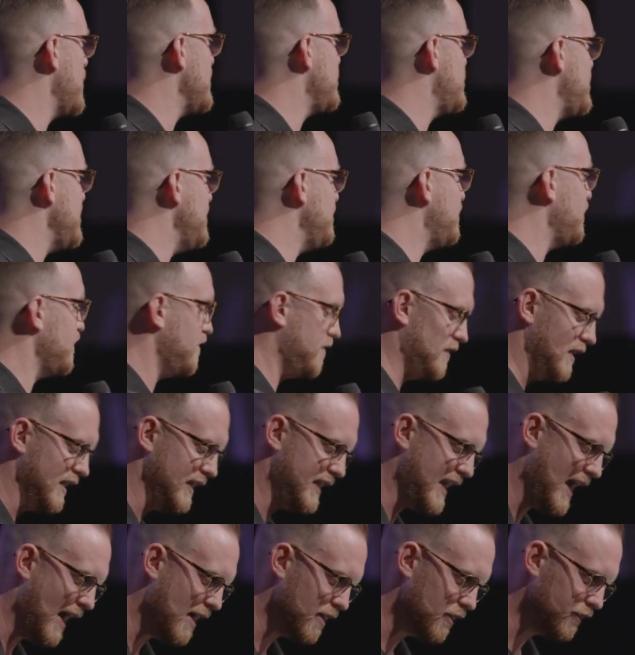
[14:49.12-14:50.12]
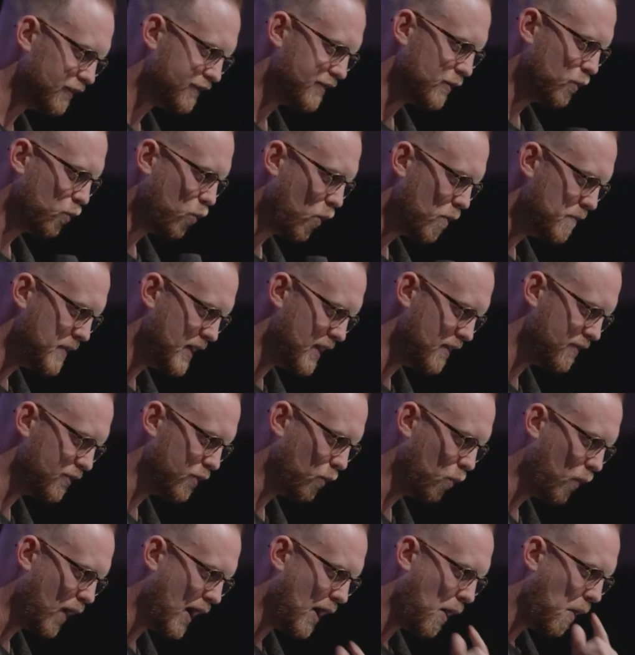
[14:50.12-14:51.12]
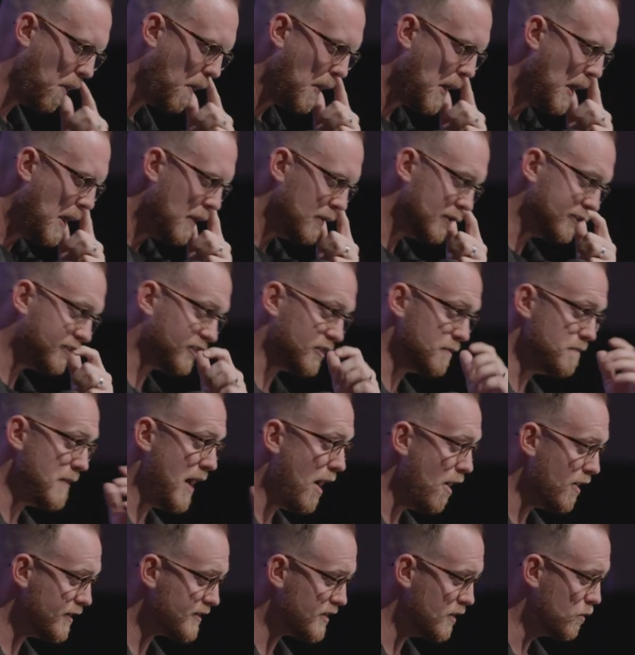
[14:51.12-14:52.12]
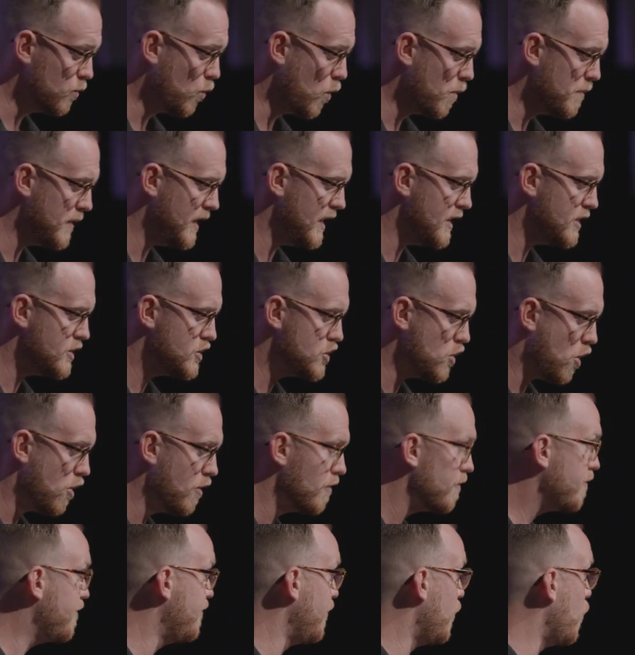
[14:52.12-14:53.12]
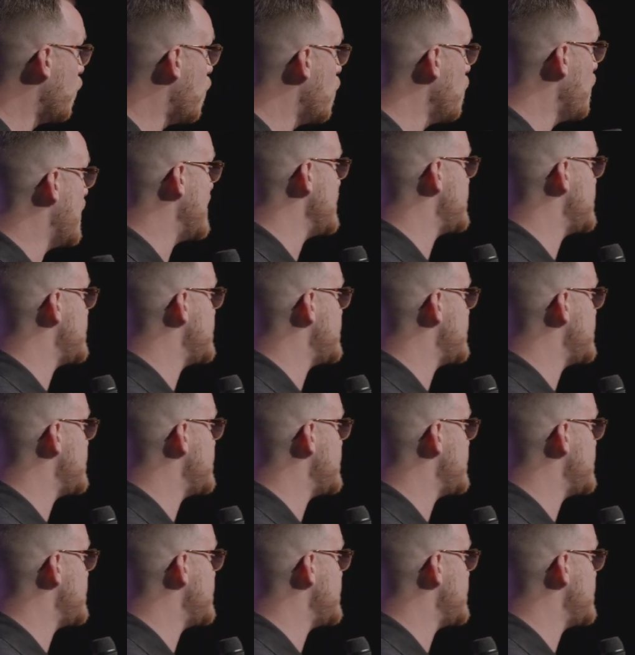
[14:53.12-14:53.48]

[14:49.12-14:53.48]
Jesus encounters the woman at the well, the Samaritan woman in John 4, where